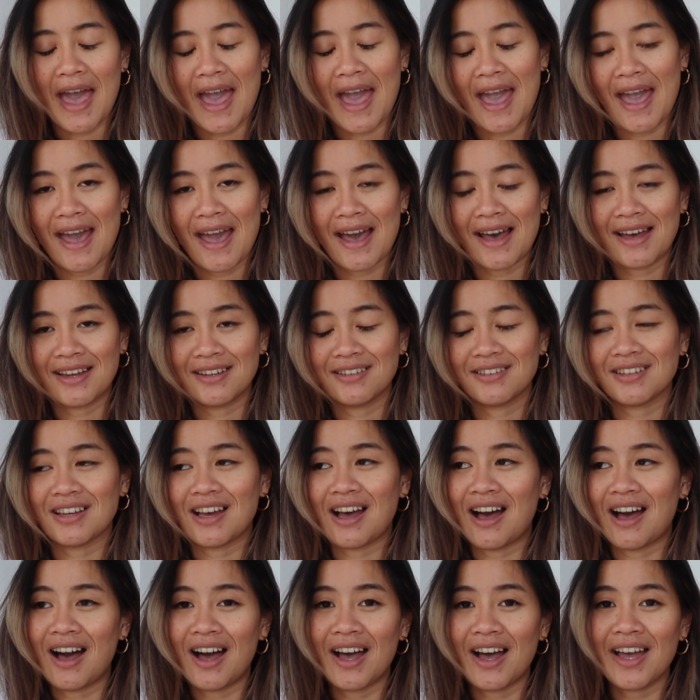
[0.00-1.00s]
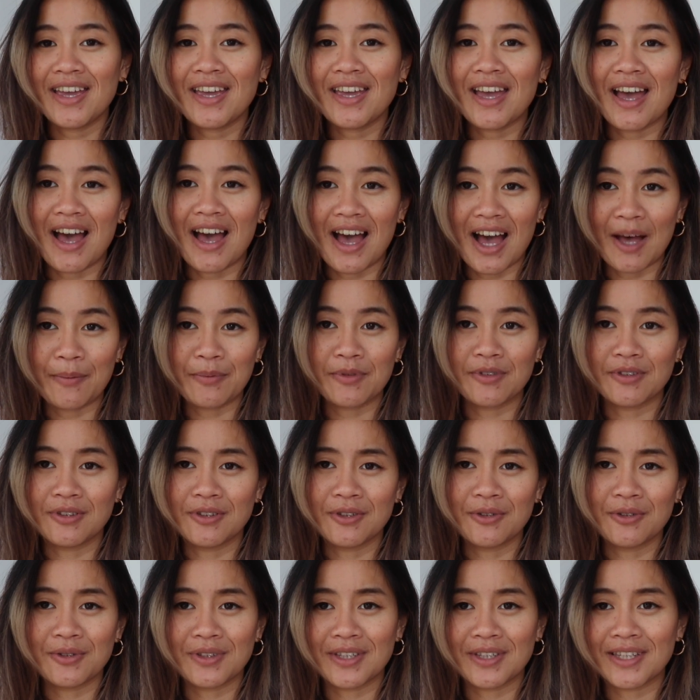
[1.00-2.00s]
and I
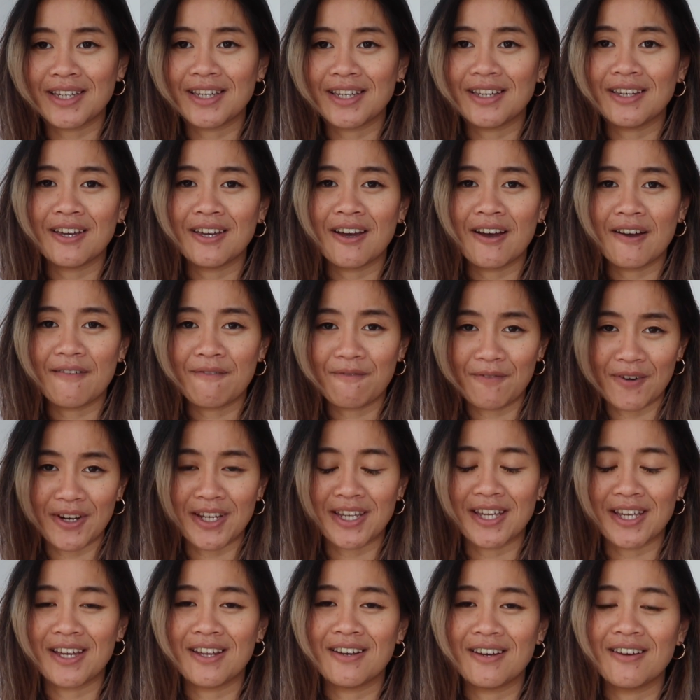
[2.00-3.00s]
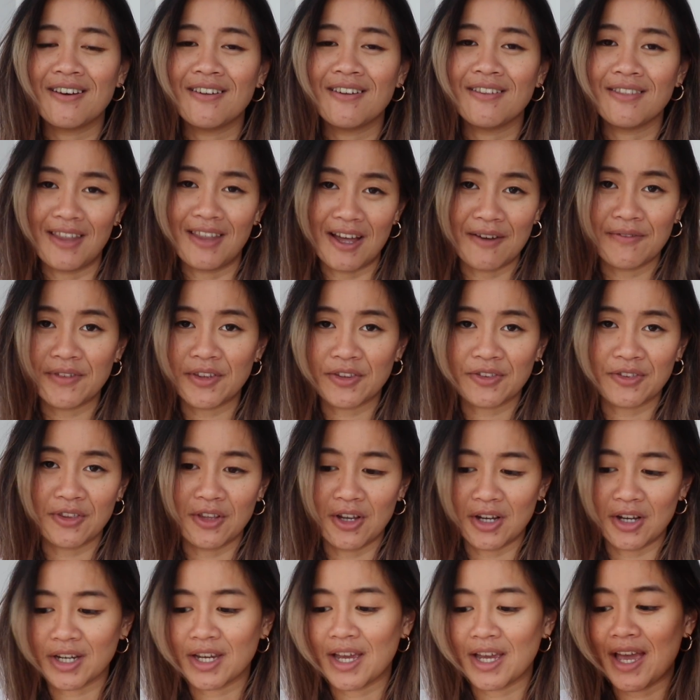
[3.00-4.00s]
absolutely freaking love this
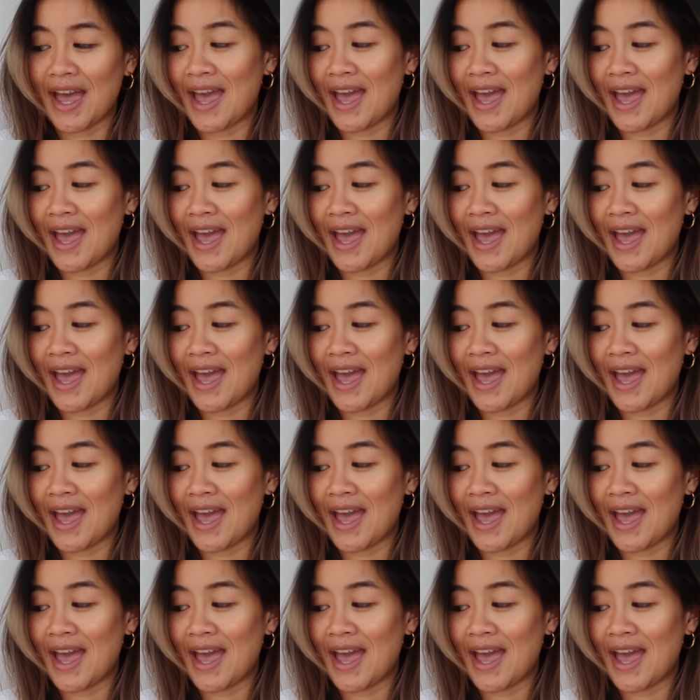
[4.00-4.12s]
look.